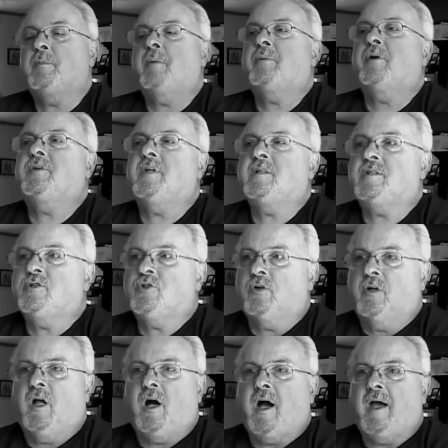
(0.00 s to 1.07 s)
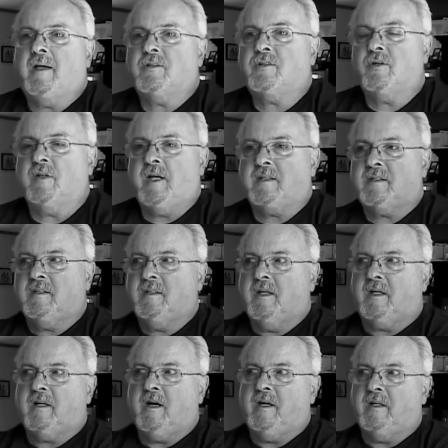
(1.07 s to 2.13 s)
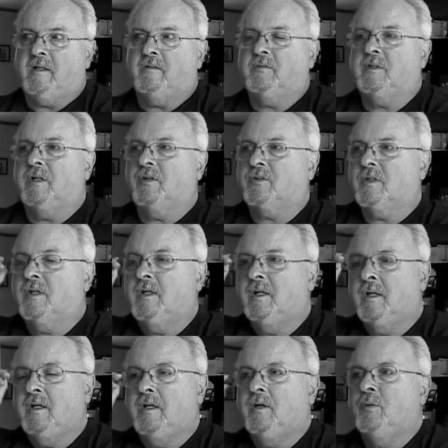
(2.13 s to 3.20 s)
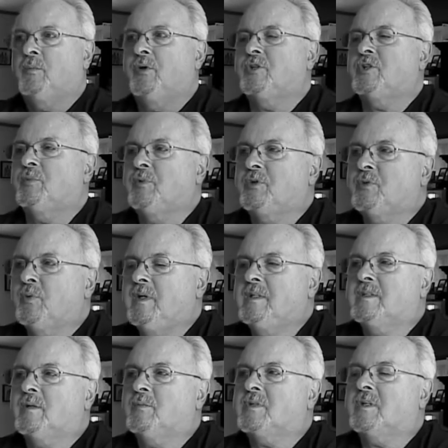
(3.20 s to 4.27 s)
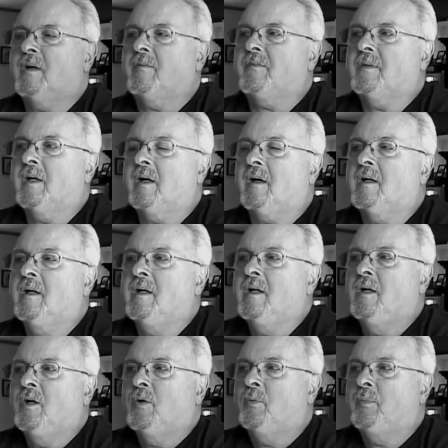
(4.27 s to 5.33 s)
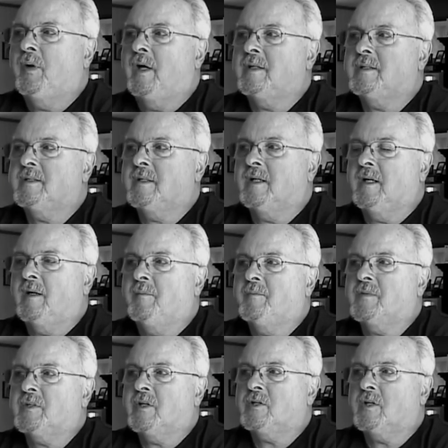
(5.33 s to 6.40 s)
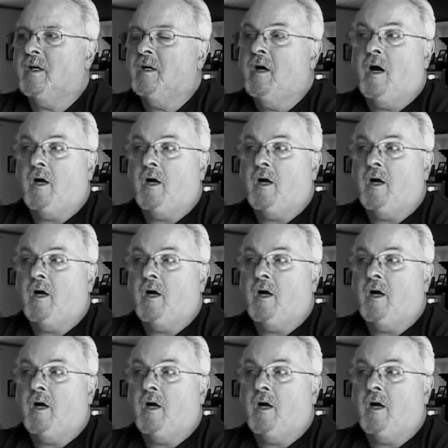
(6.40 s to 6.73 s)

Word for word: 20. My birthday's in July, so that that kind of you know puts you between some stuff there. But um, so